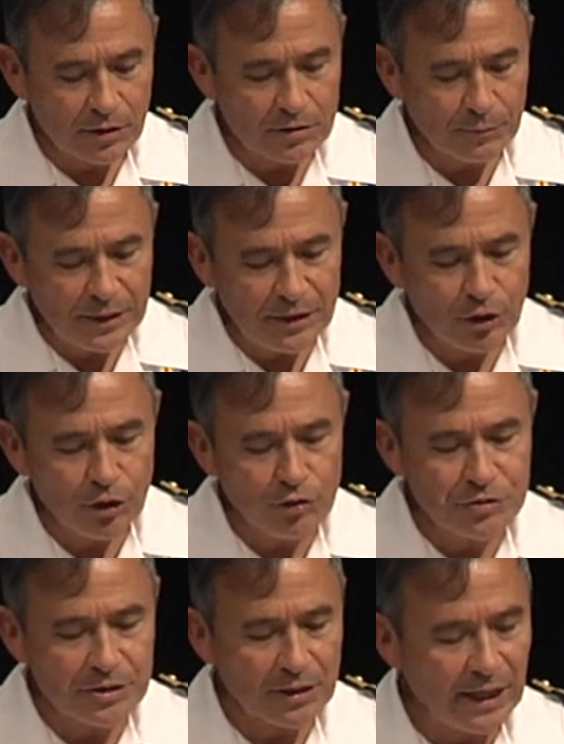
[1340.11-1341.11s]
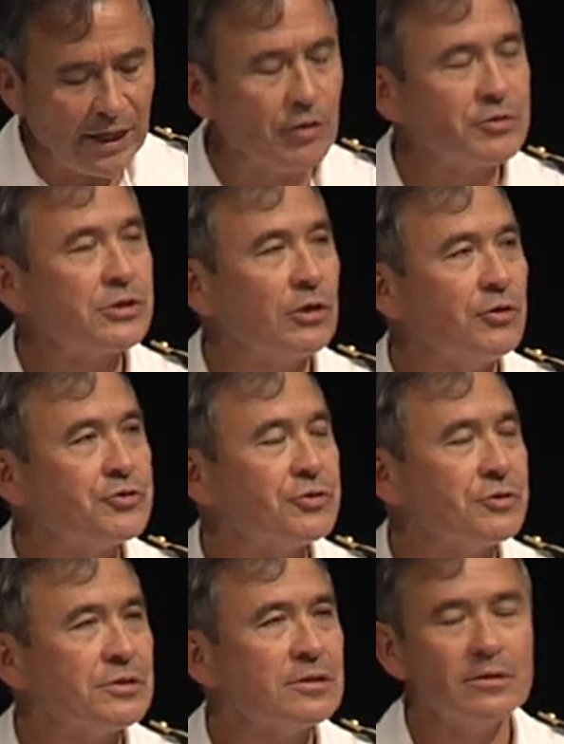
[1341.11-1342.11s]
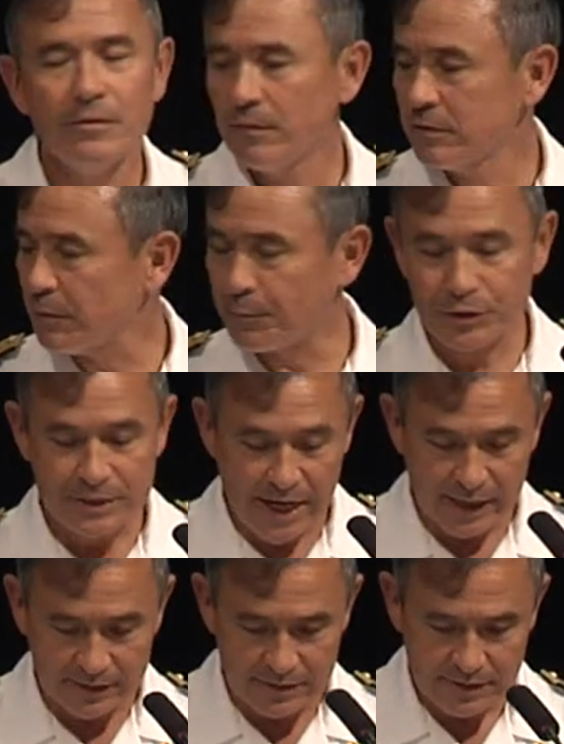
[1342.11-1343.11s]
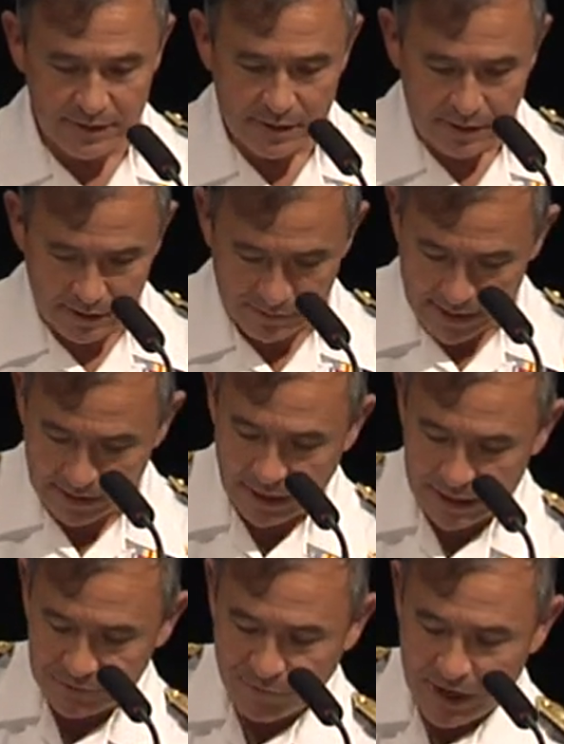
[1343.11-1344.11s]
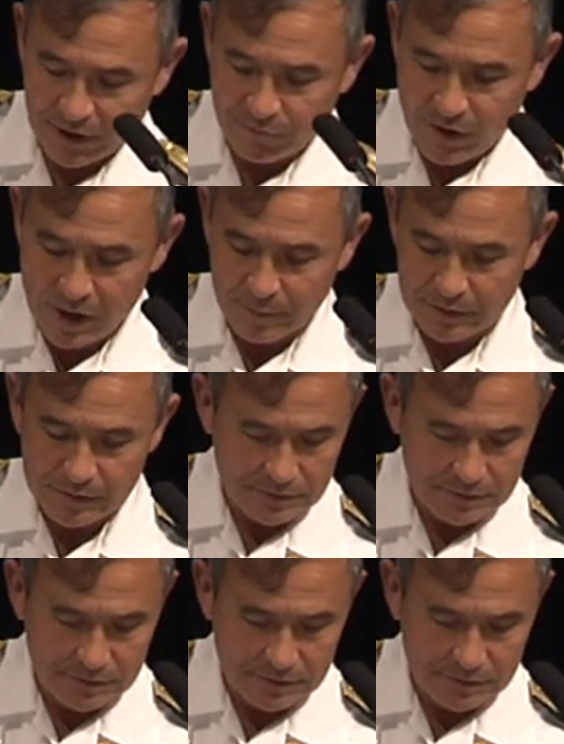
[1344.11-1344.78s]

to be used in layered solutions to protect that classified environment.